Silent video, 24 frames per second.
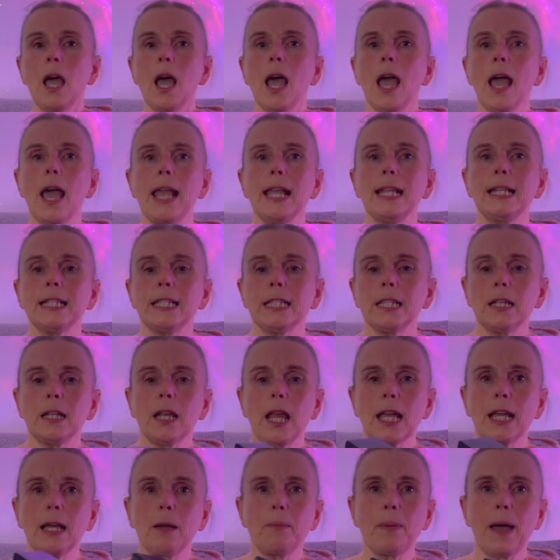into
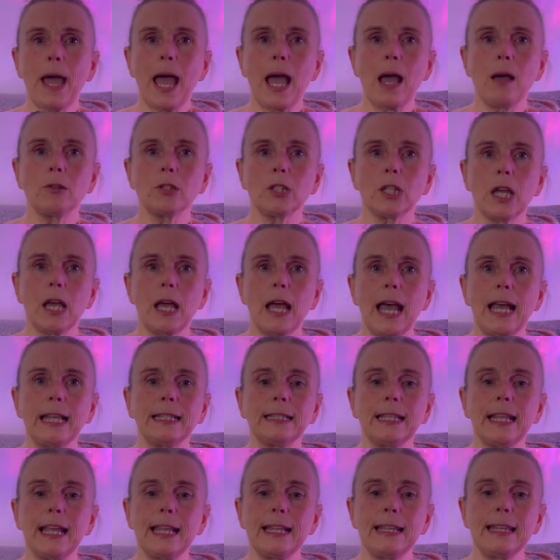like a powder,
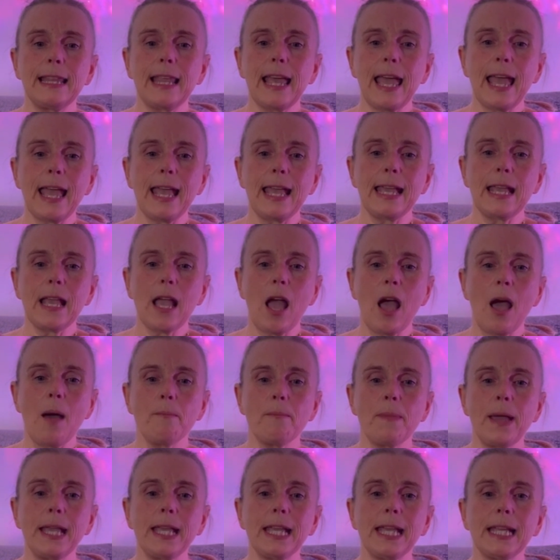and then they
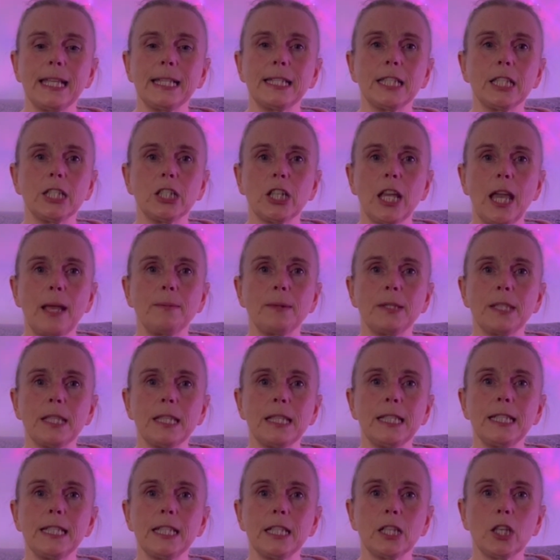make it into shapes. So
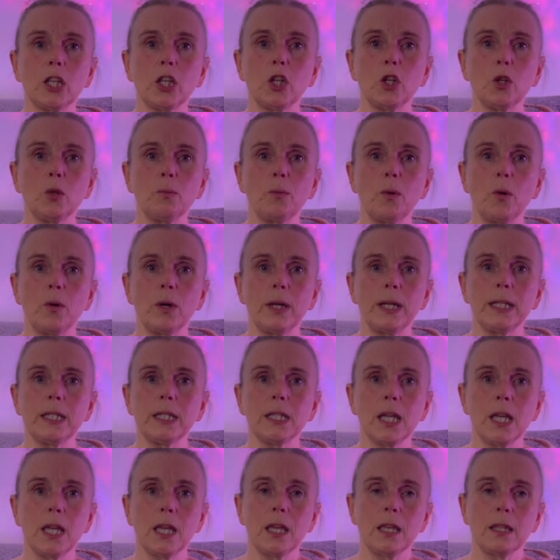this is a cuboid
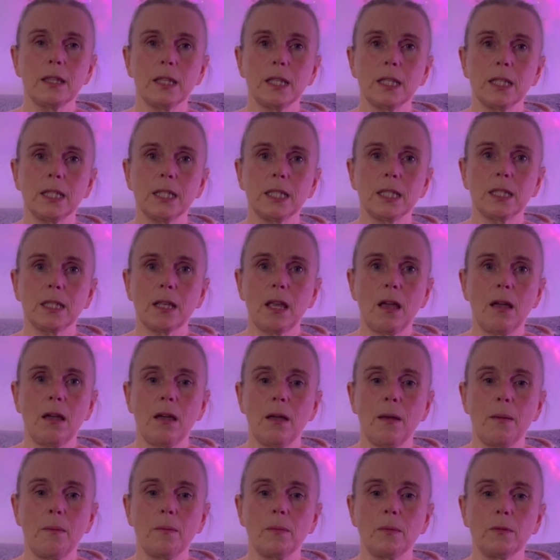that's
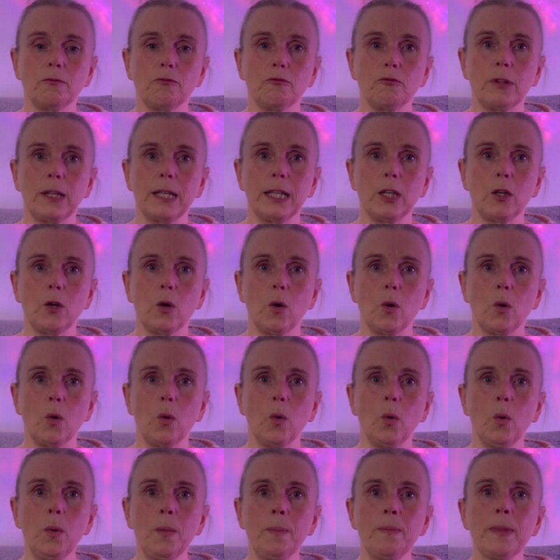really
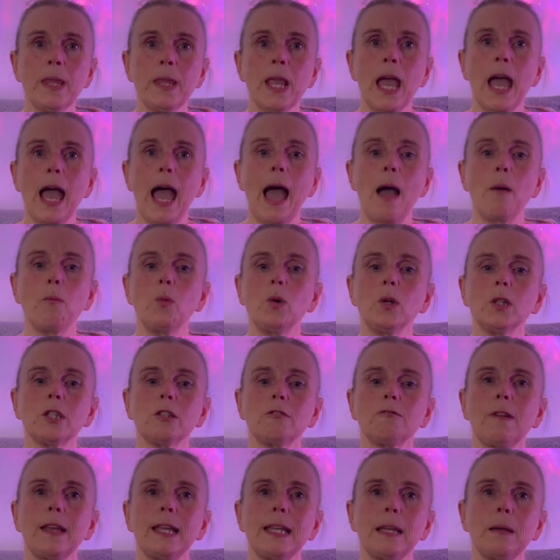cool. And what's
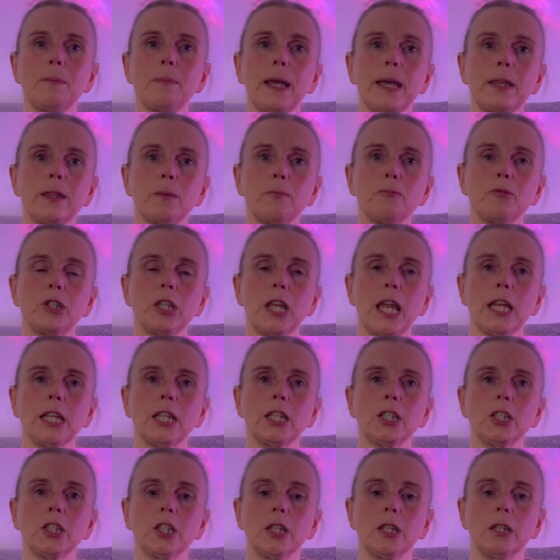great about the
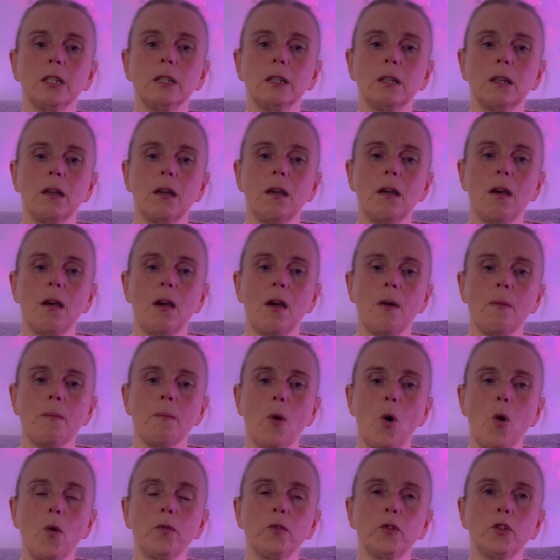protection
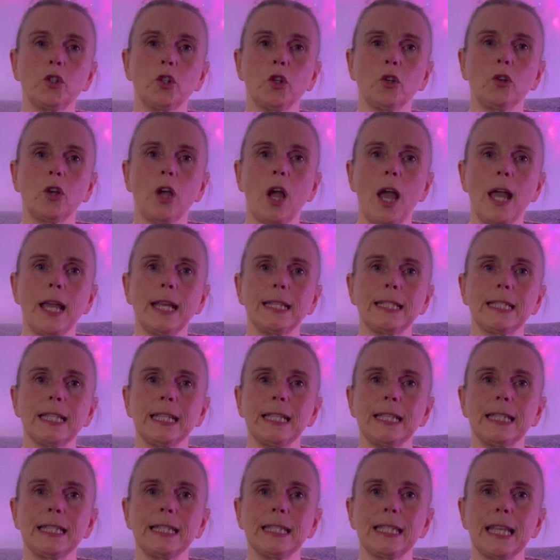of Shungite
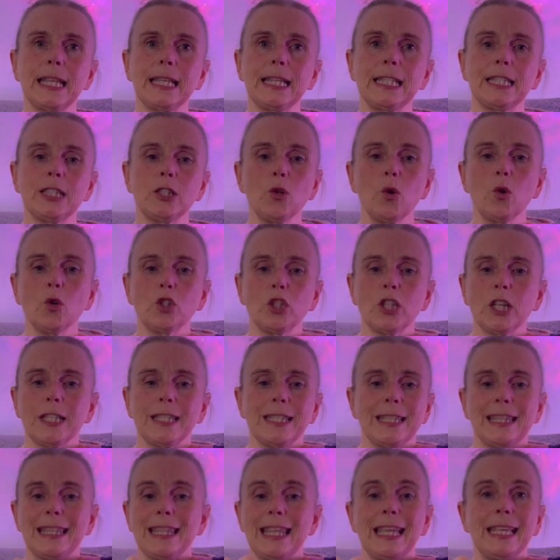is that it's not just
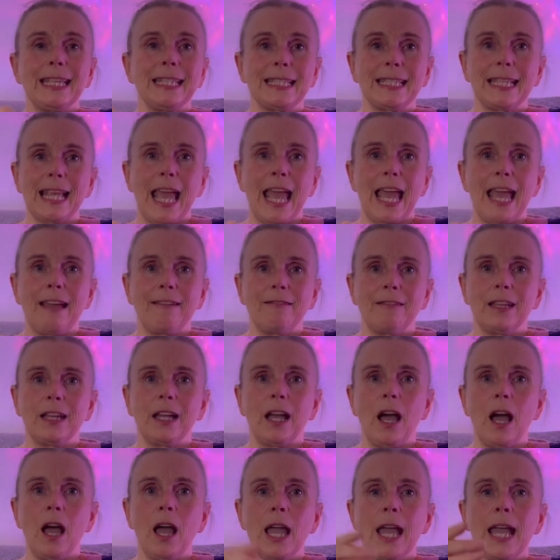this
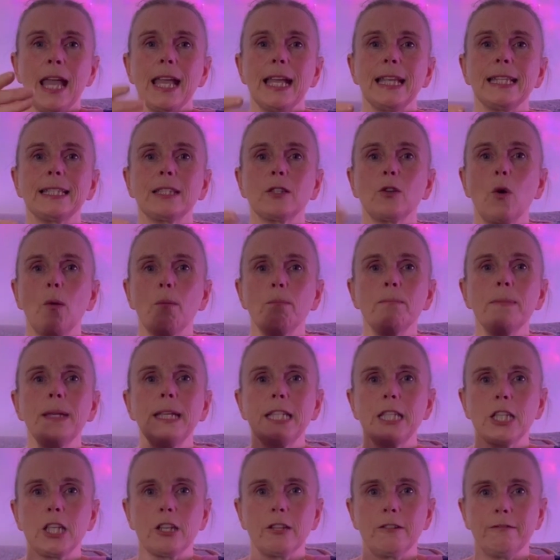area, it's got
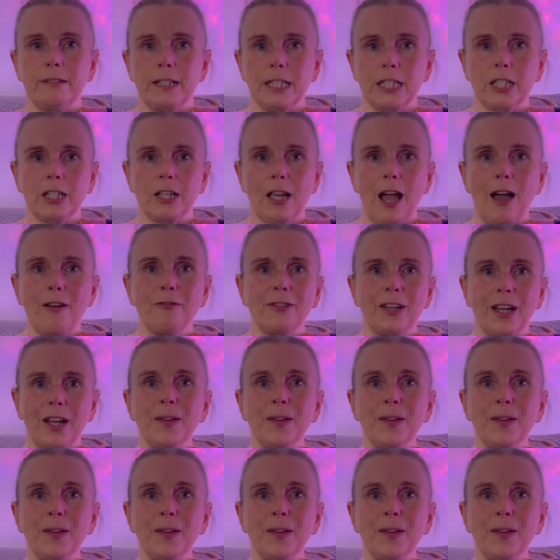meteorage cover.